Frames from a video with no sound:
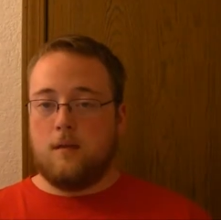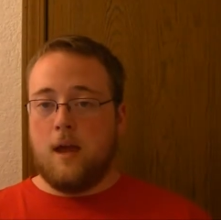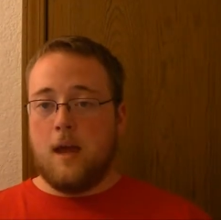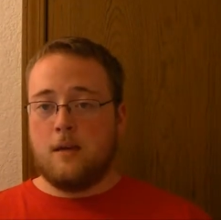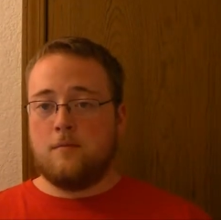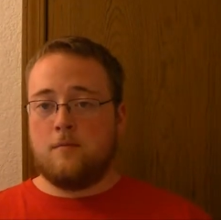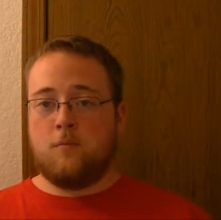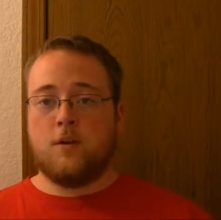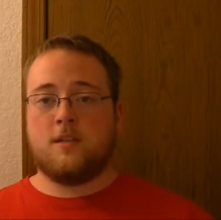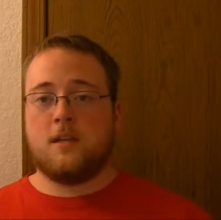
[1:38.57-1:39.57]

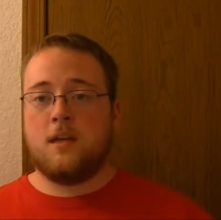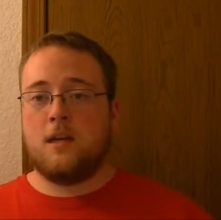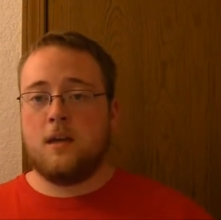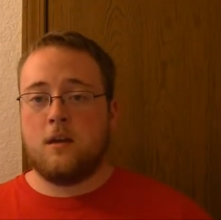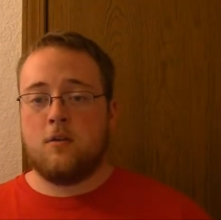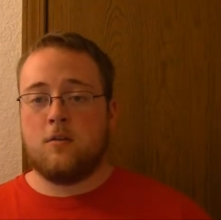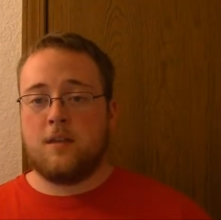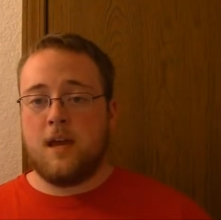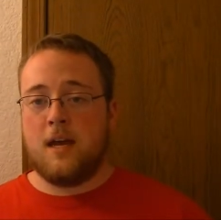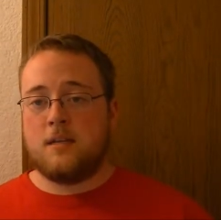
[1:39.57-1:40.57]
And once he
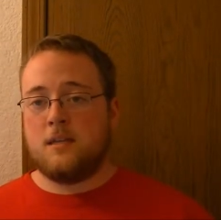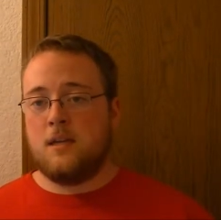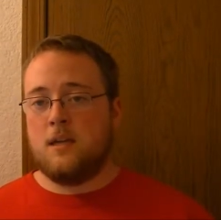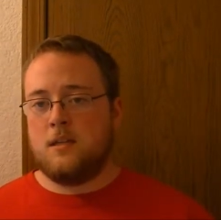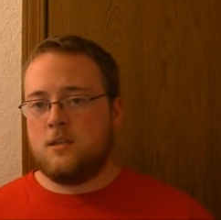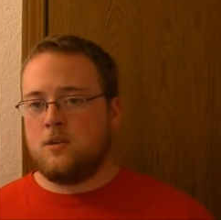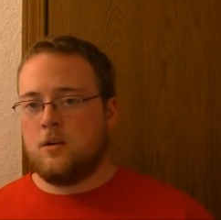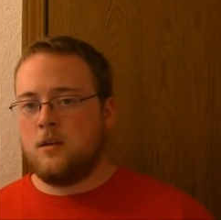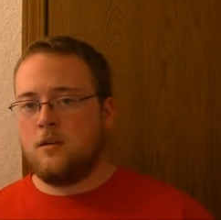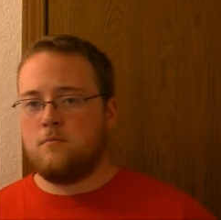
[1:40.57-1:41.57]
heard that, he
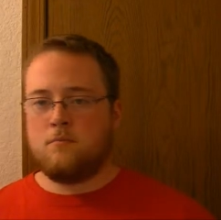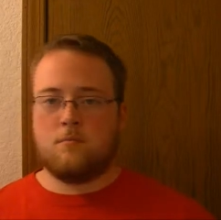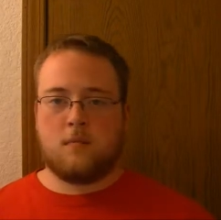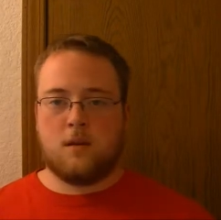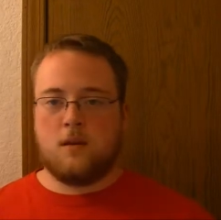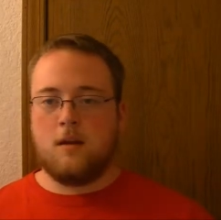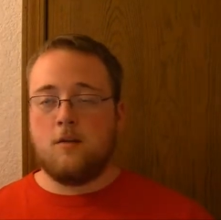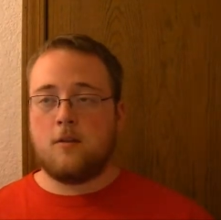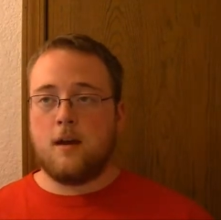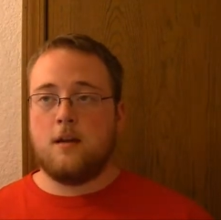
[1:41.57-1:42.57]
started, you
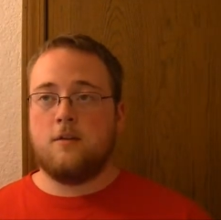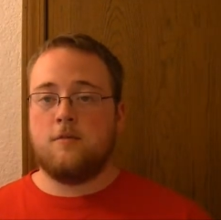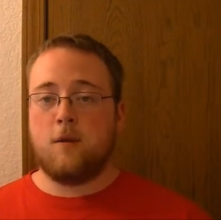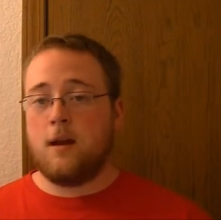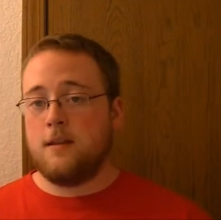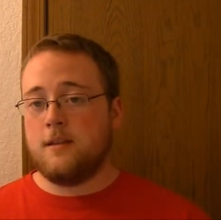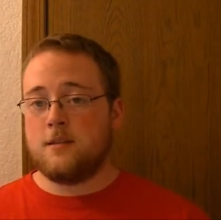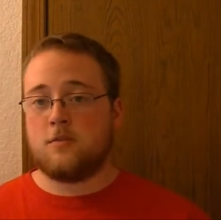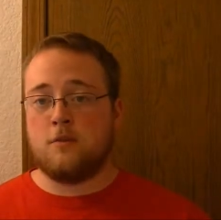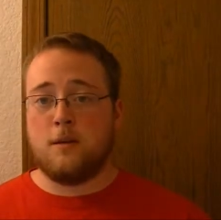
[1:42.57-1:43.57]
know, kind of writing
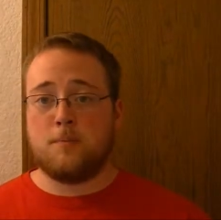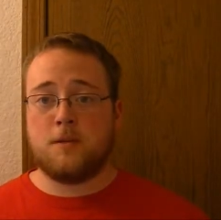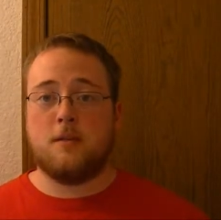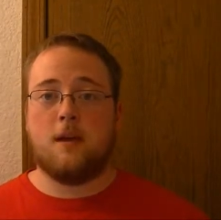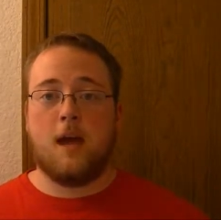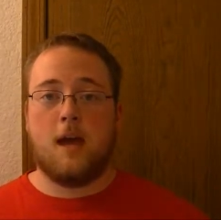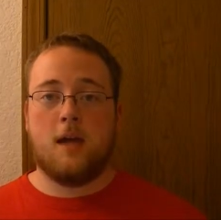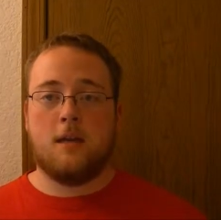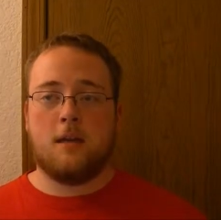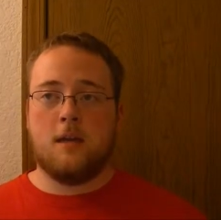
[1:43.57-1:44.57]
this script,
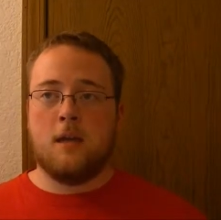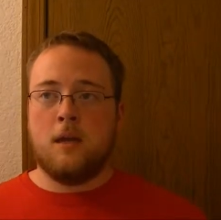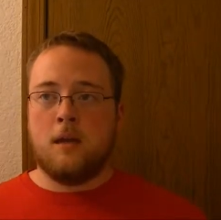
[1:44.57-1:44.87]
and,